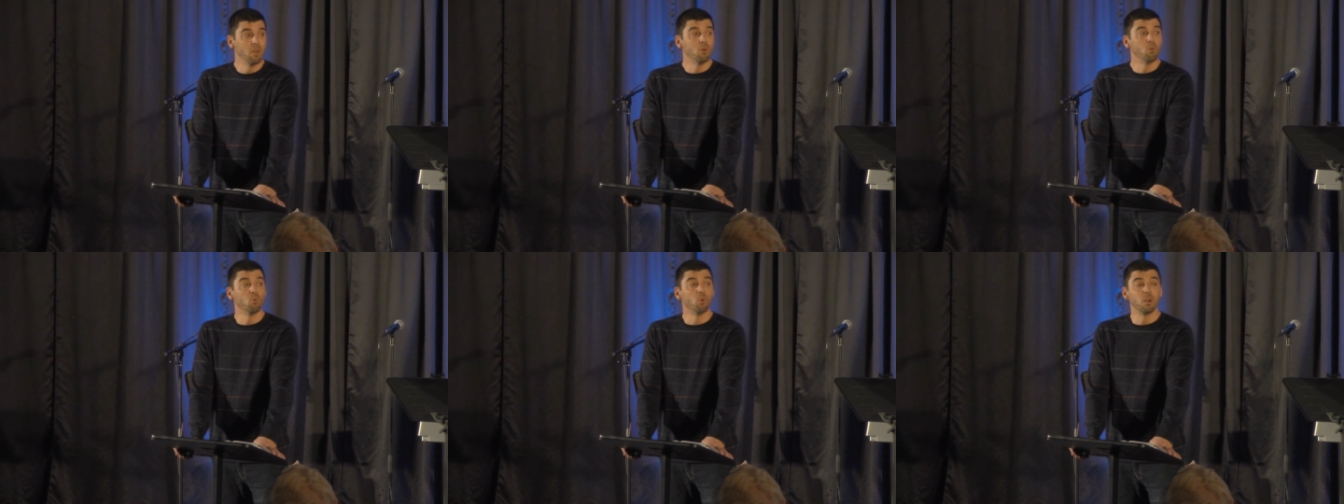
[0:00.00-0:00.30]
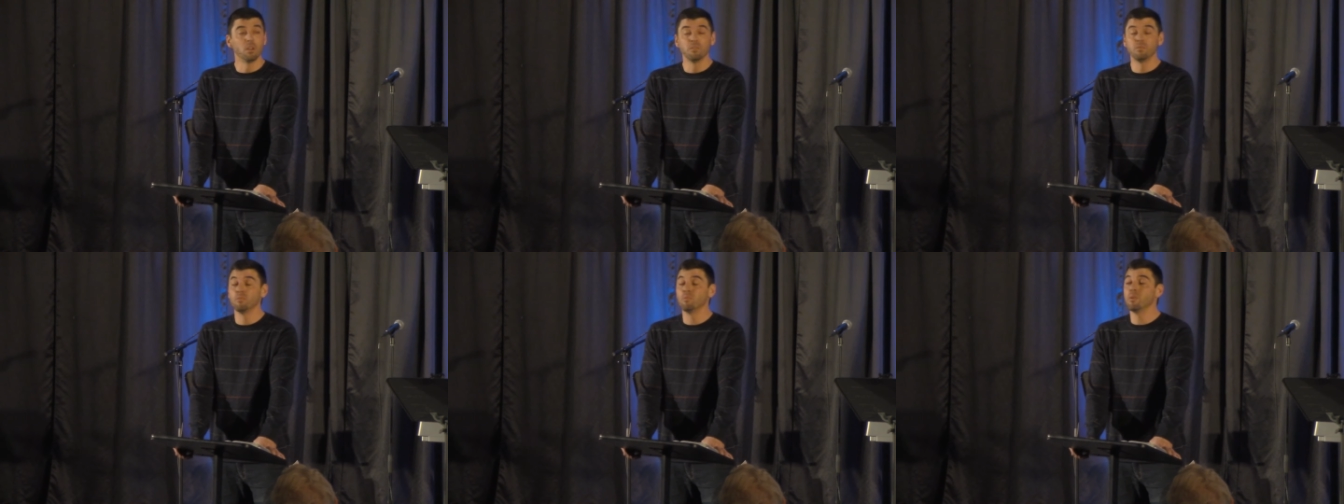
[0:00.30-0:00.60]
What
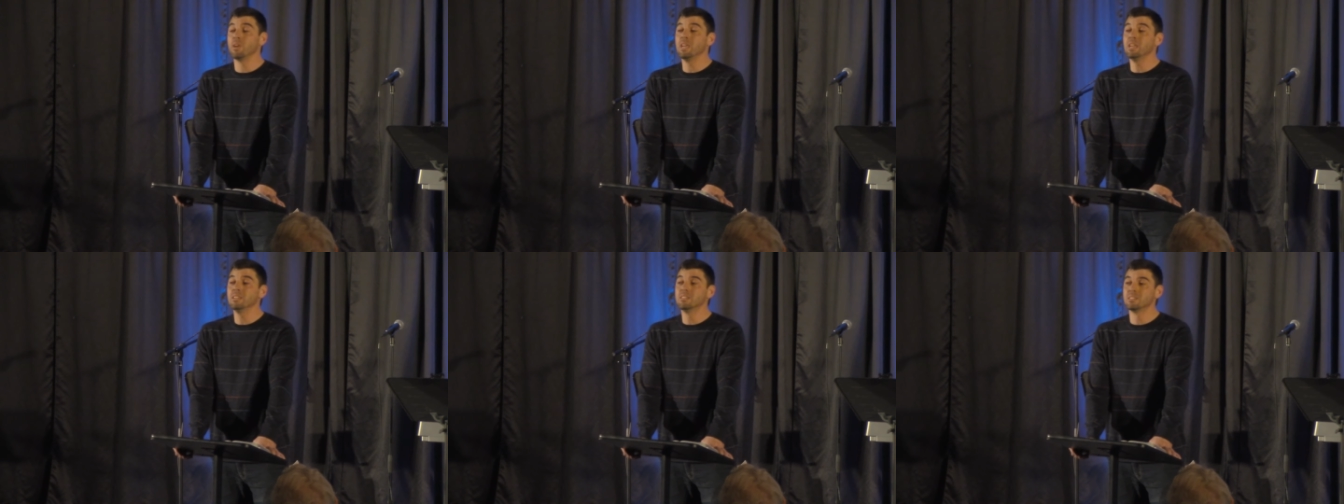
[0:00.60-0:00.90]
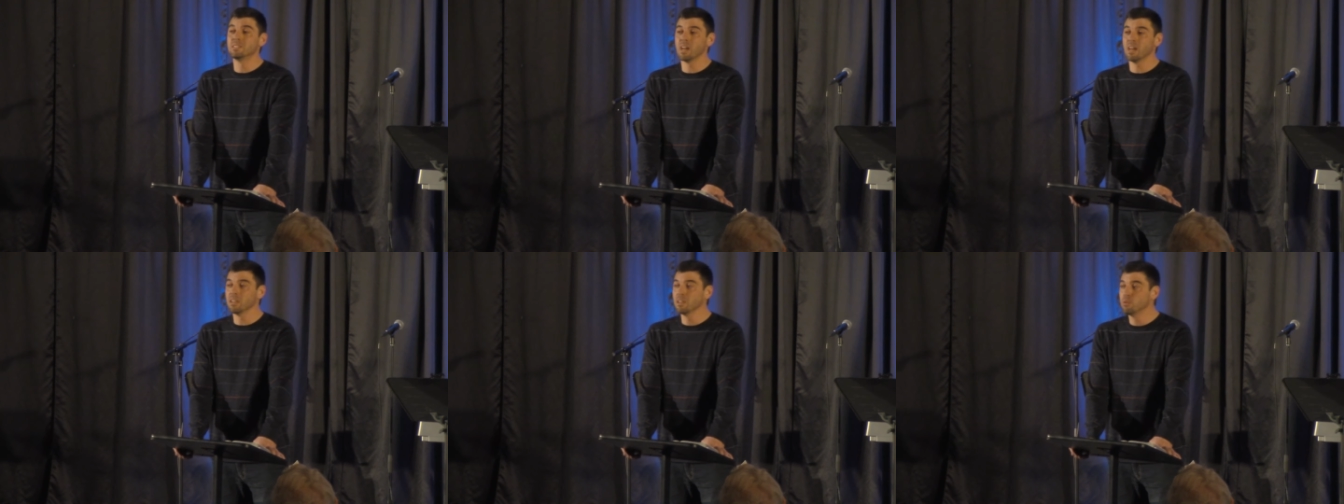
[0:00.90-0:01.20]
if we
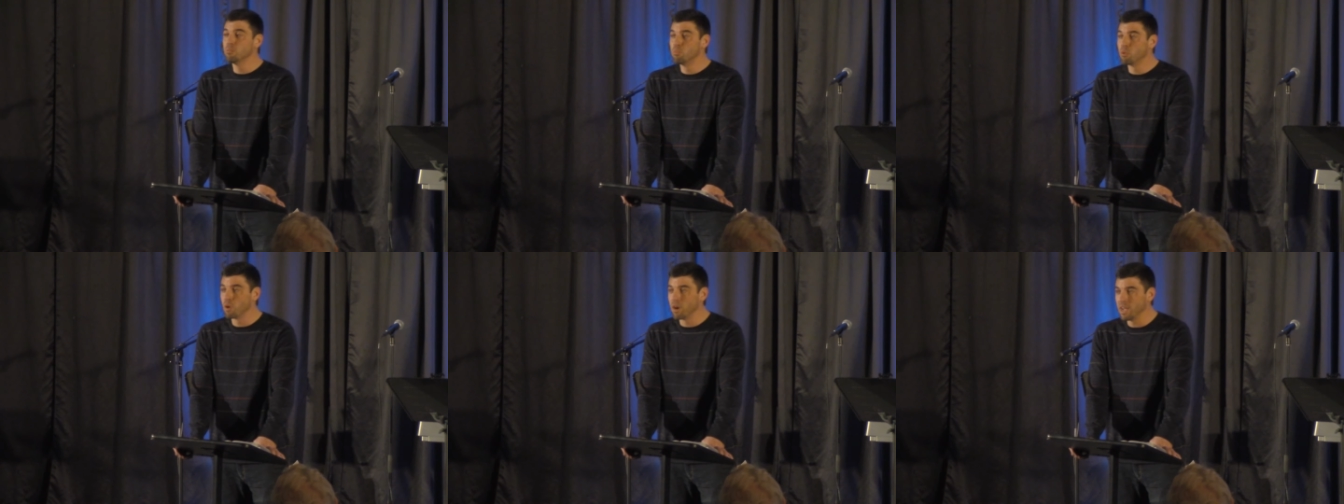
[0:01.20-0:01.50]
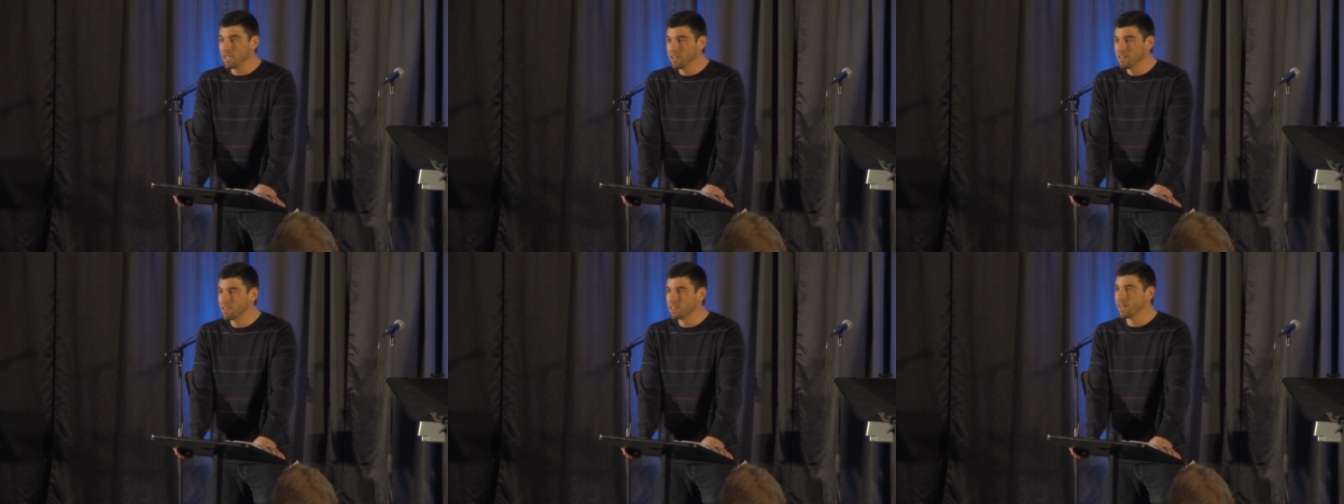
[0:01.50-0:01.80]

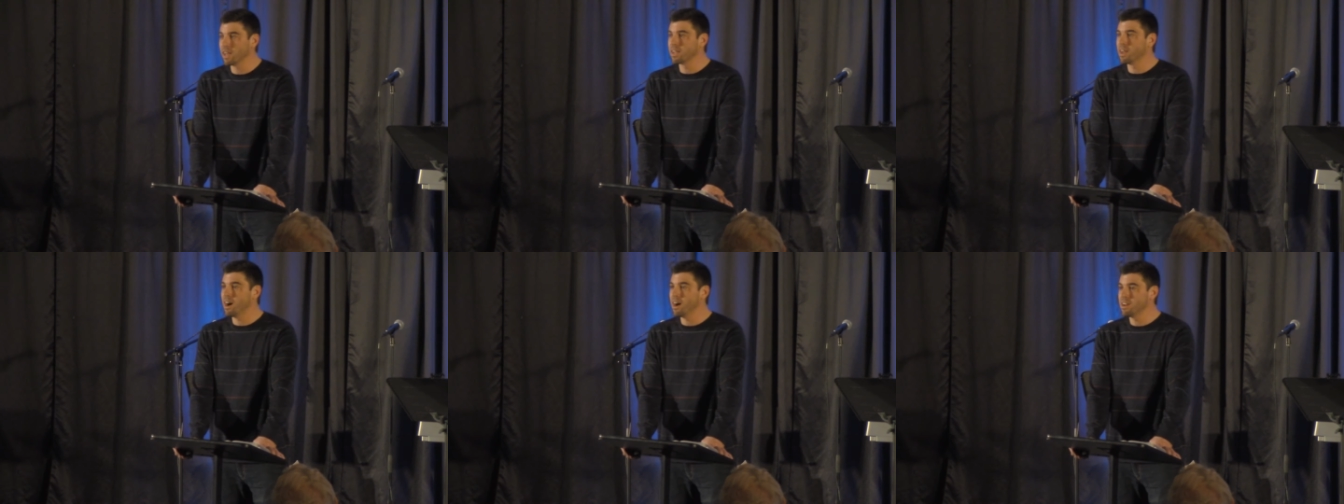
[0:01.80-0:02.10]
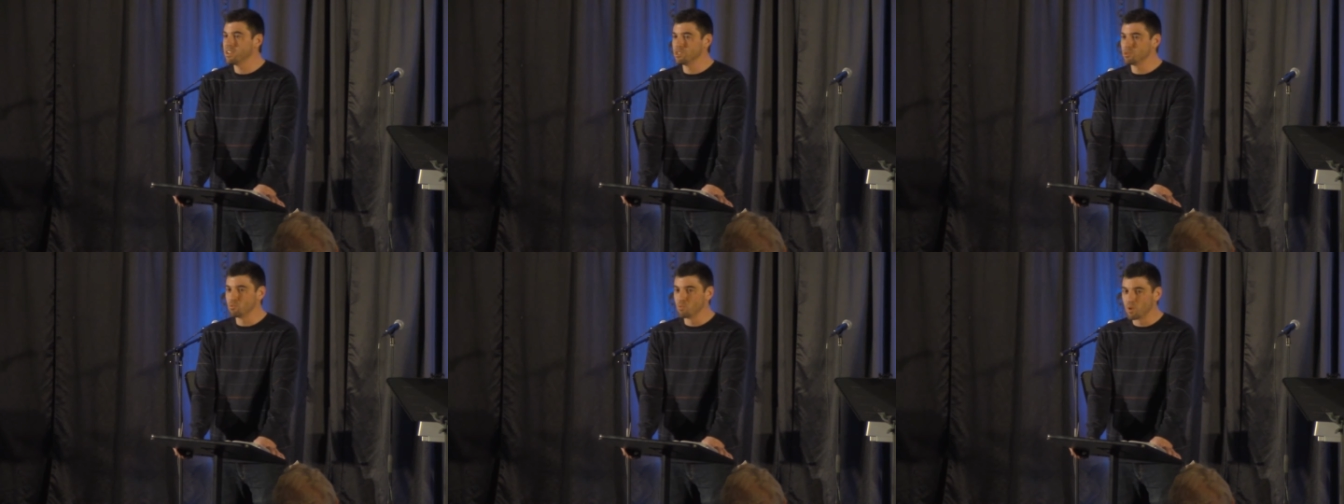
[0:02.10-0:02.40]
celebrate that God
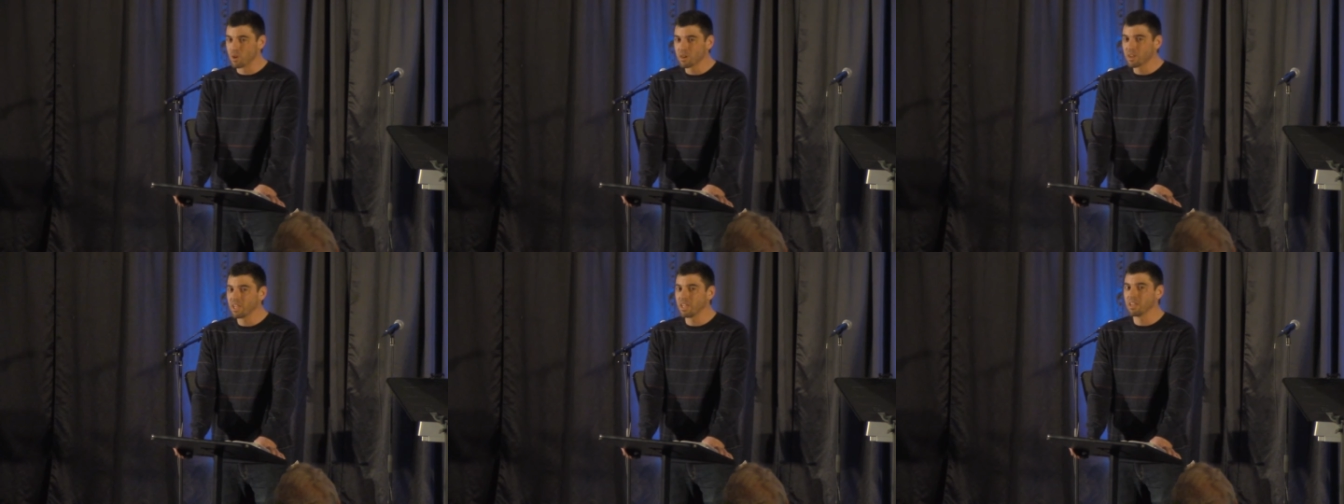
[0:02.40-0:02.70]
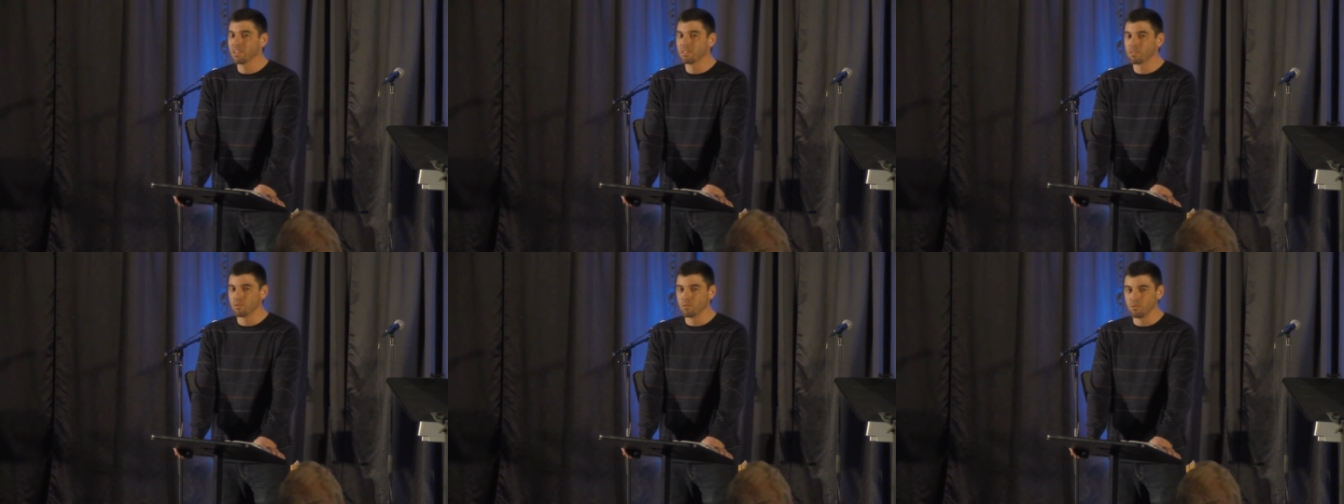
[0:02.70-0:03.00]
is working
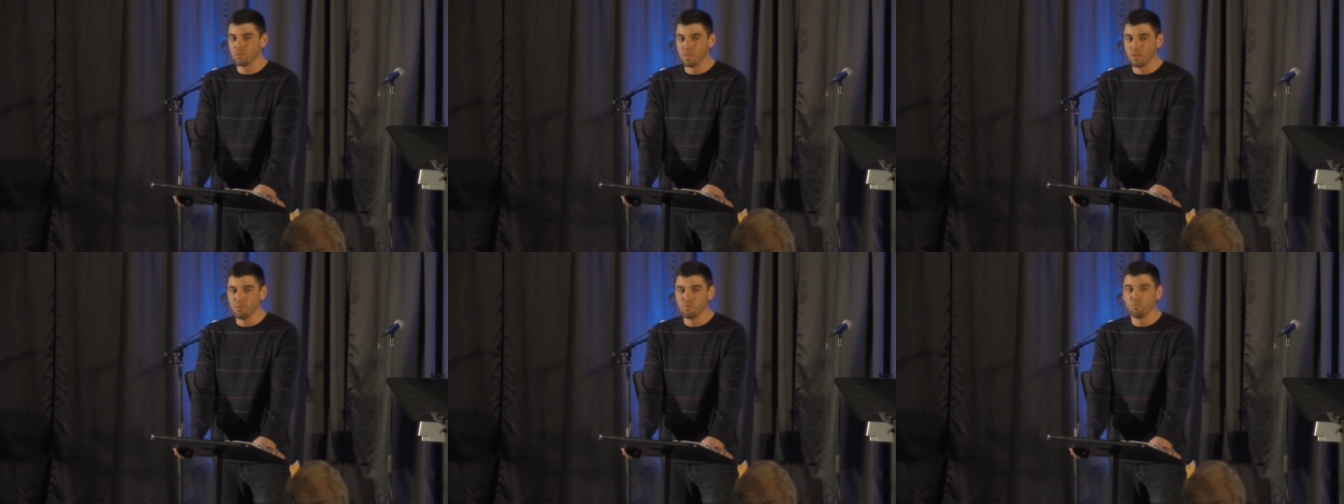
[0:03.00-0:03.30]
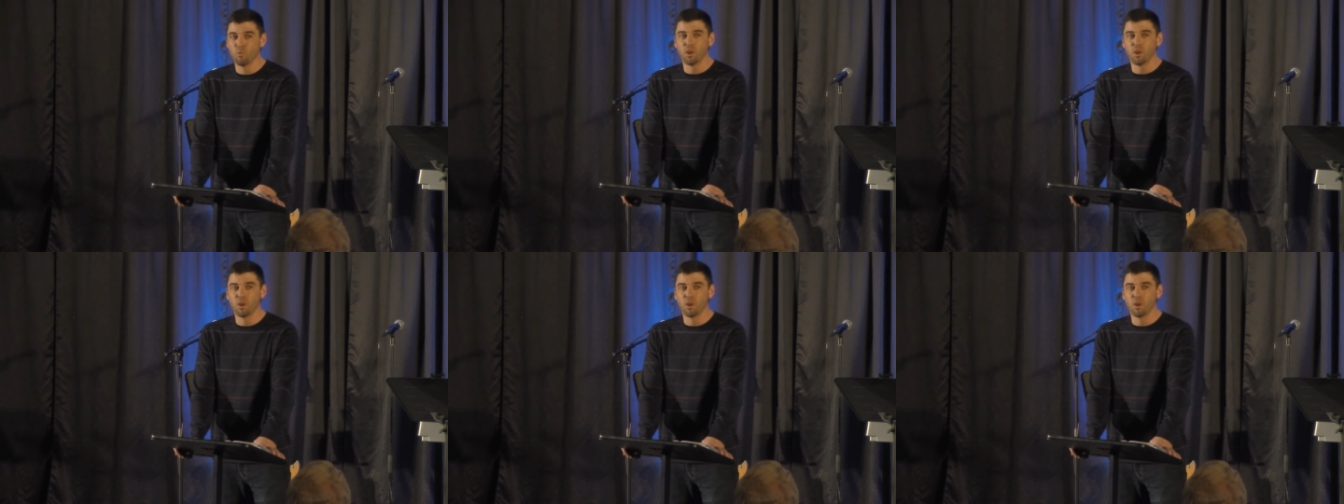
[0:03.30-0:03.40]
through them?